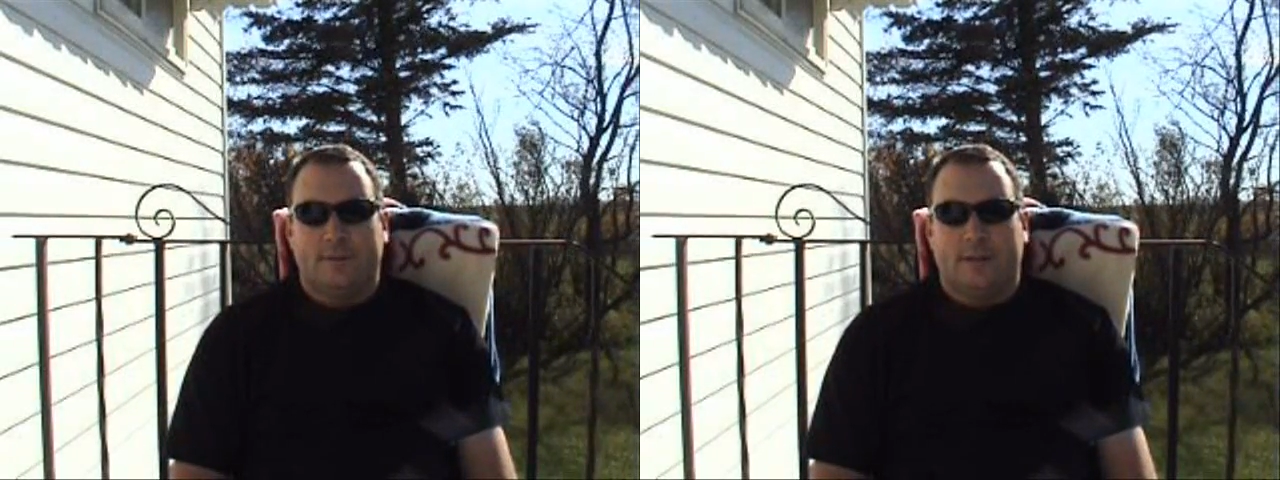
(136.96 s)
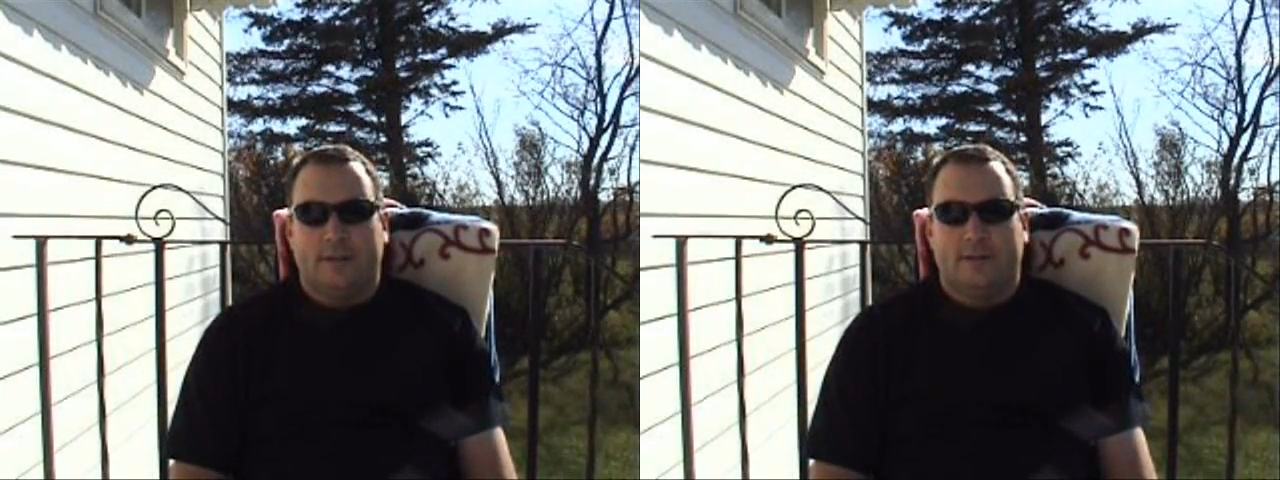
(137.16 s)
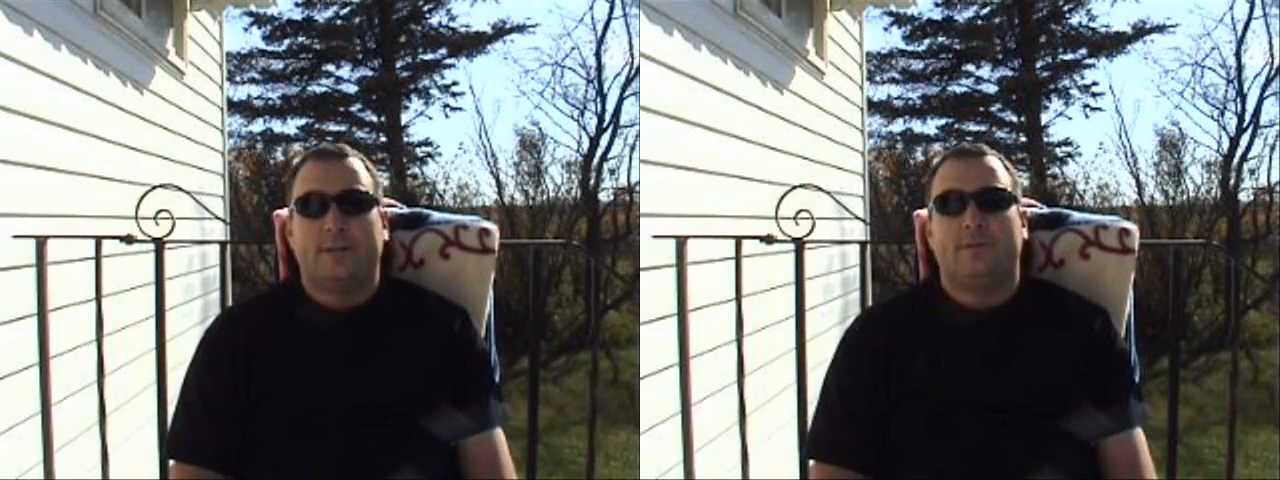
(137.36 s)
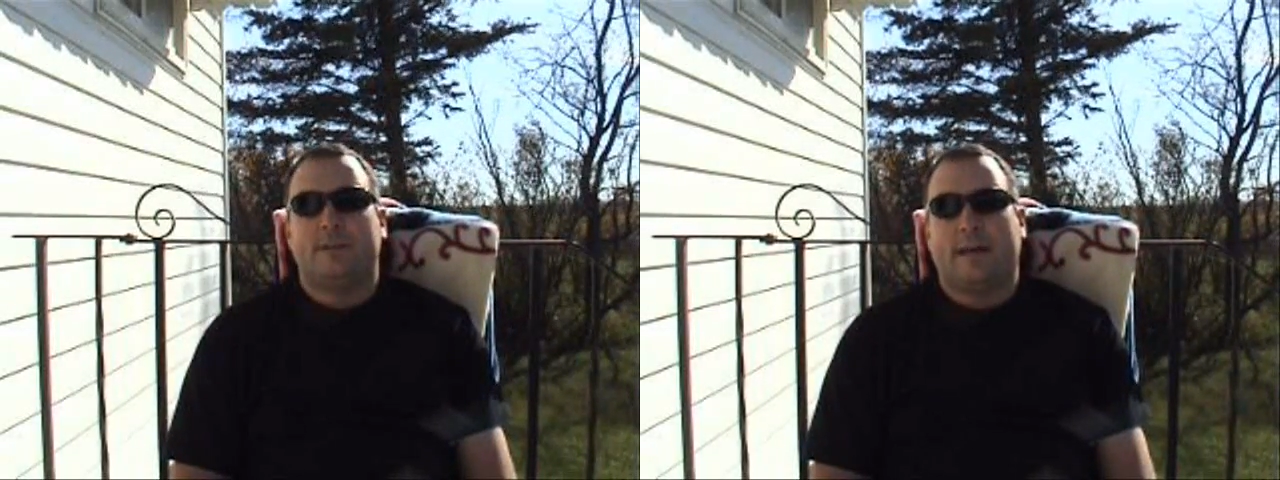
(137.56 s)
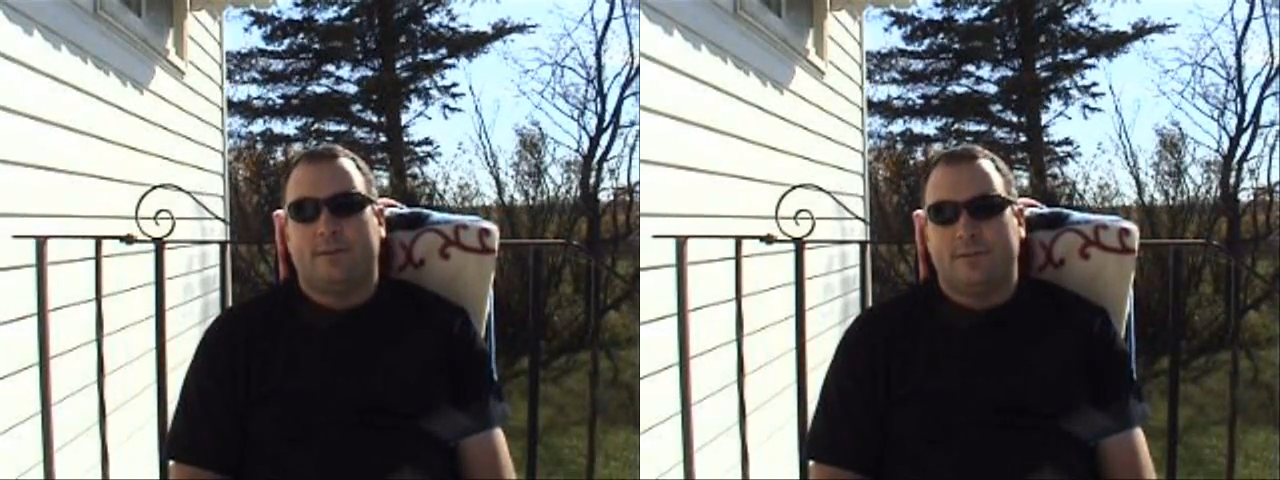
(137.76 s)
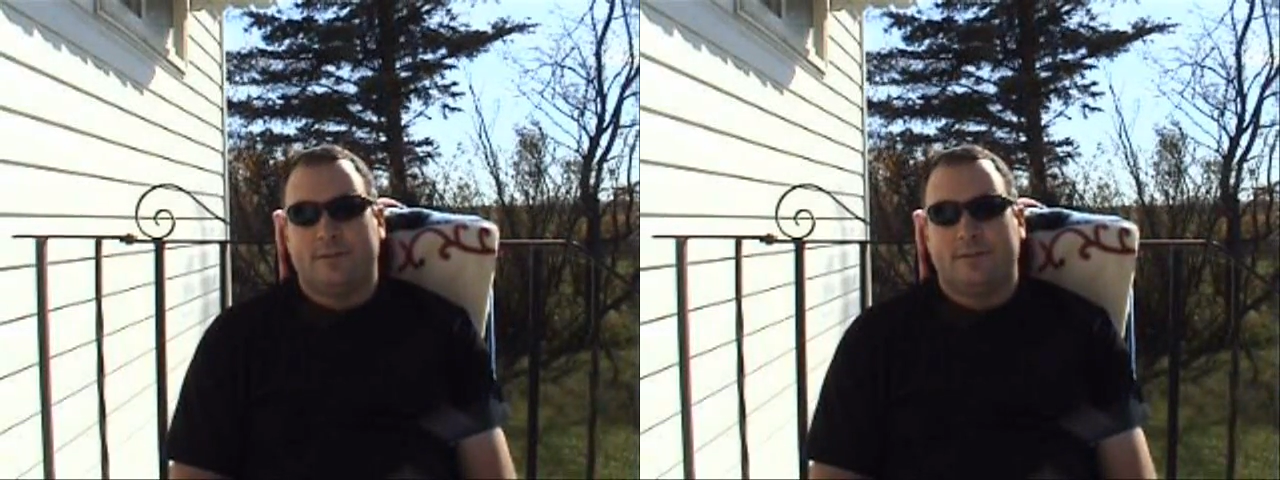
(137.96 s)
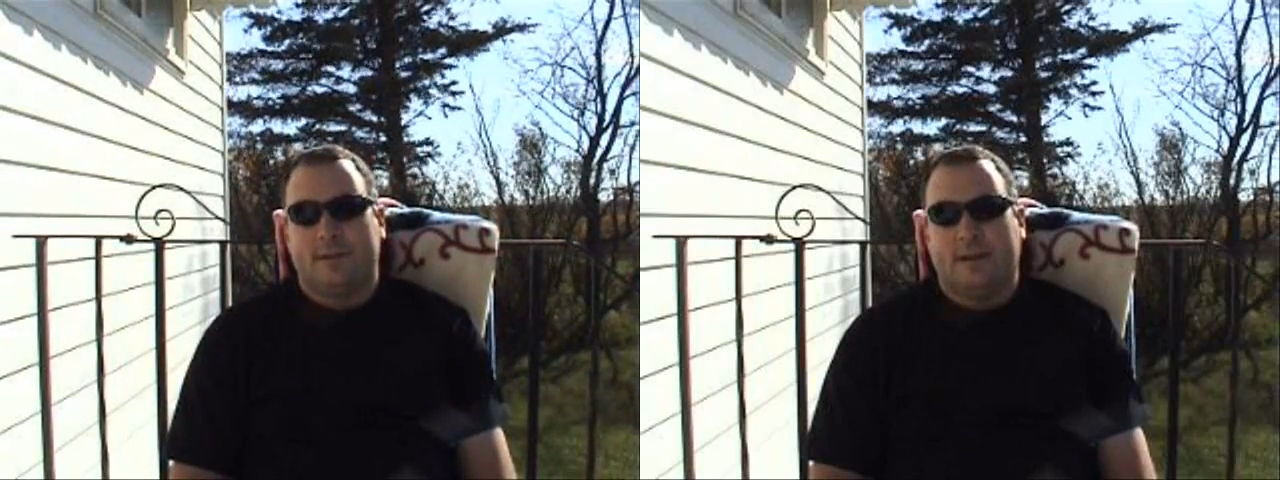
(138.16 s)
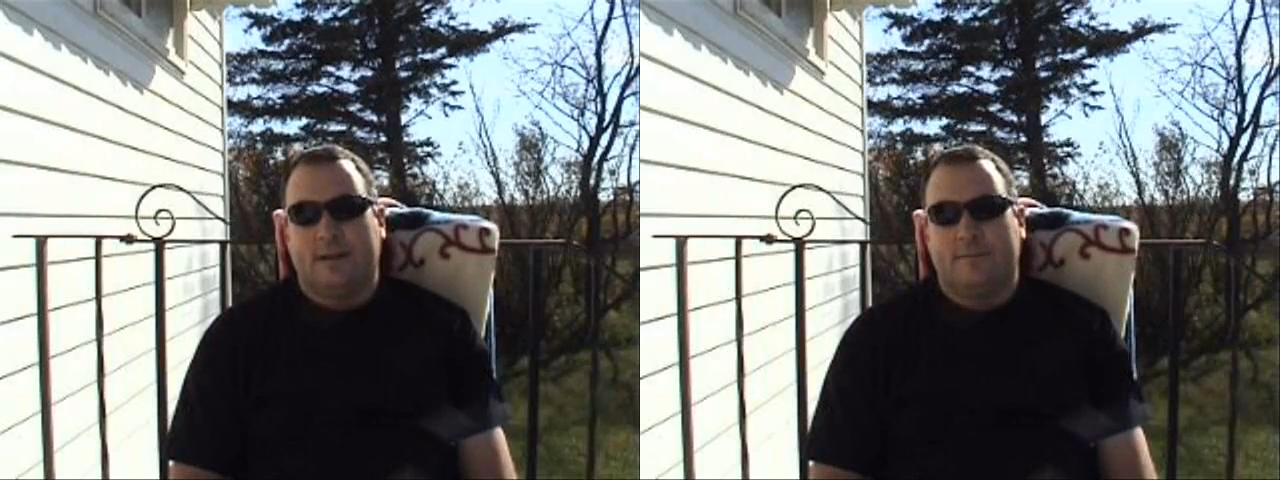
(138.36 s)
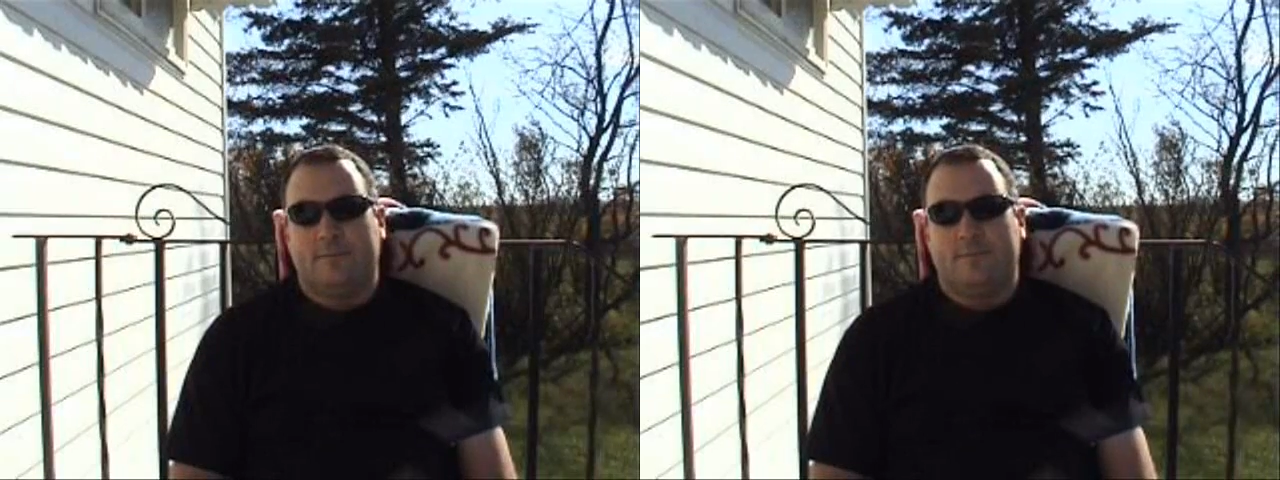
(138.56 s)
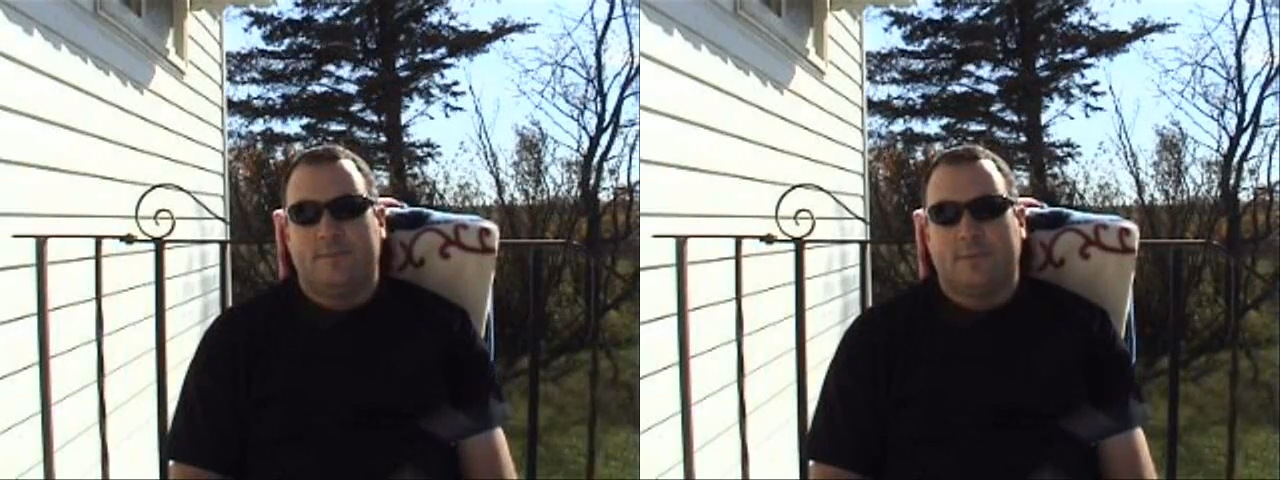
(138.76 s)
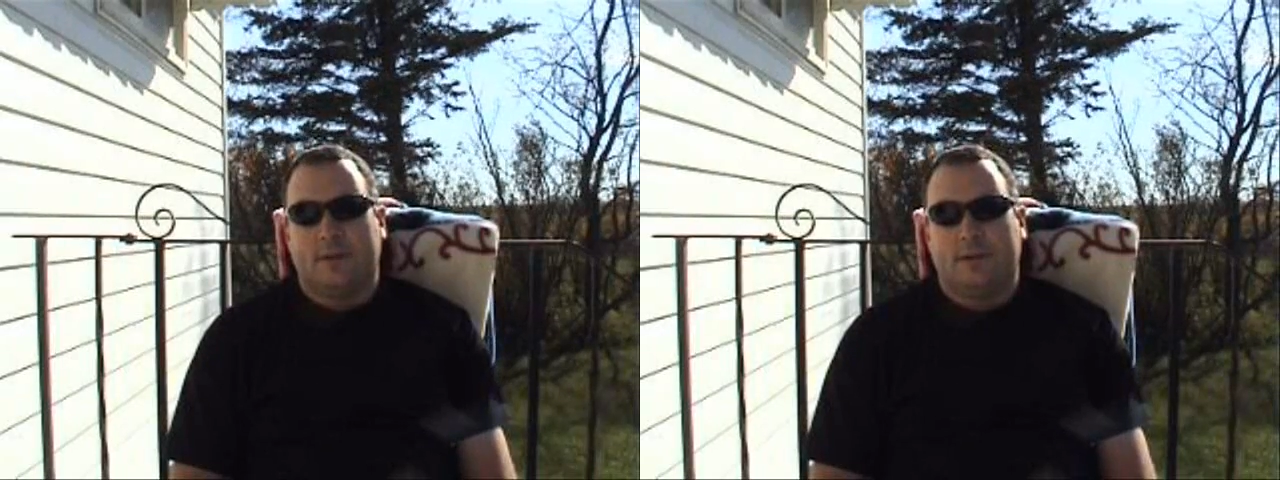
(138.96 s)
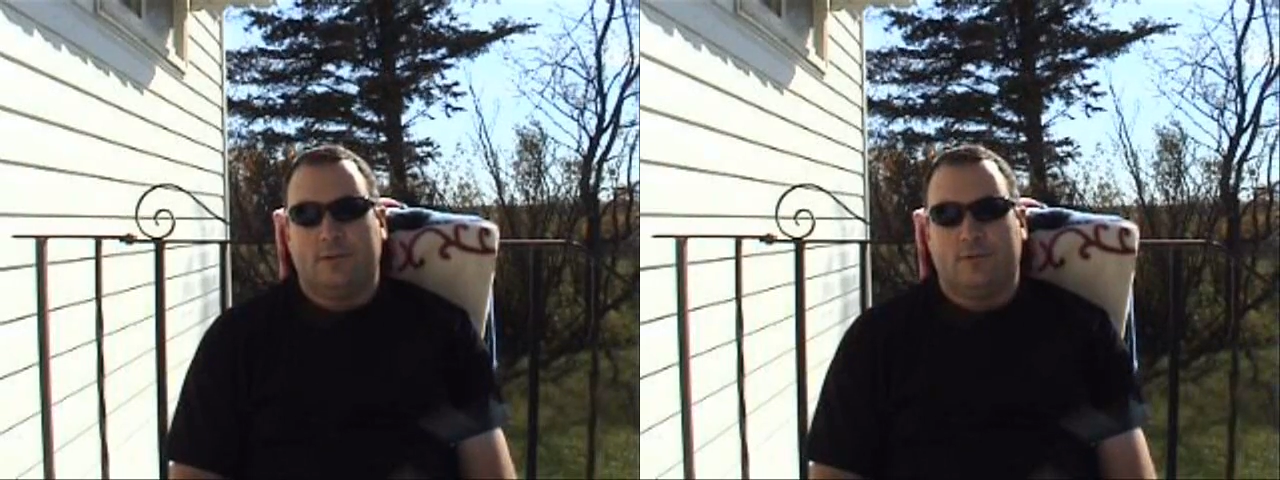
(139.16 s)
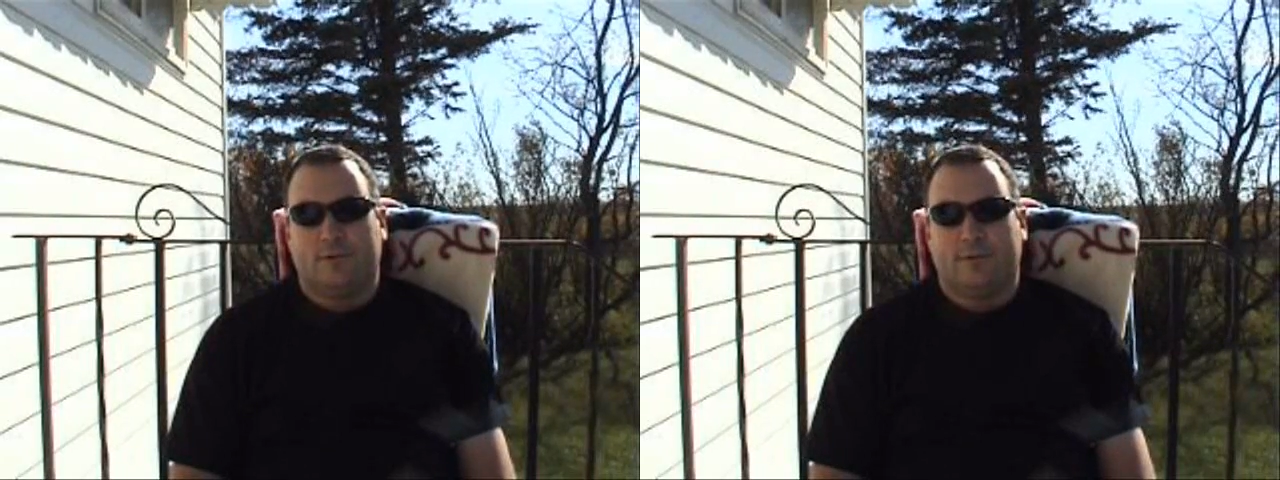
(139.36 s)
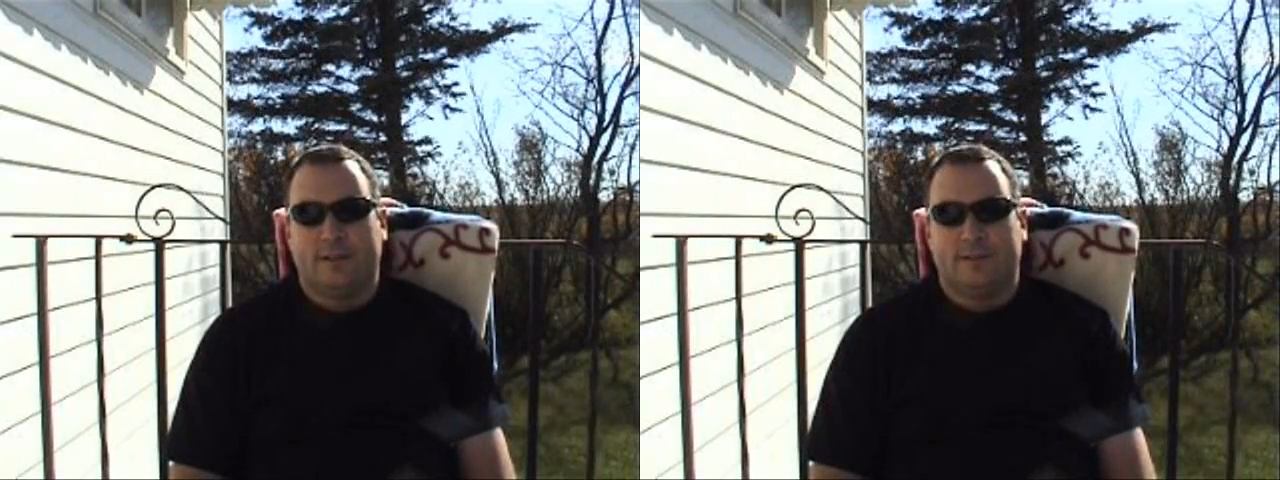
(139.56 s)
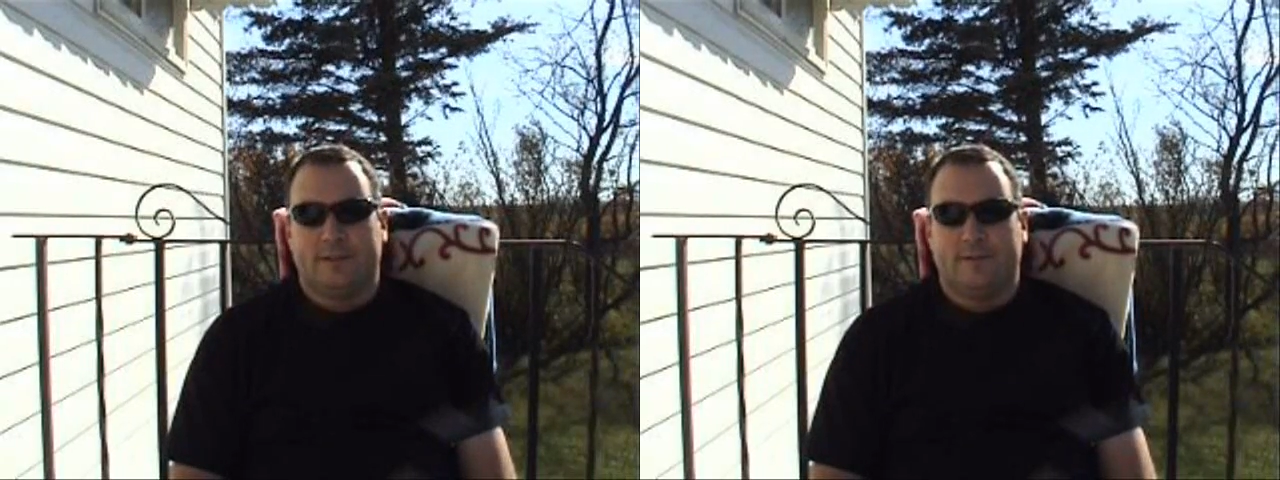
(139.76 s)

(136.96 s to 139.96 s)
was it, Two Towers, Lord of the Rings,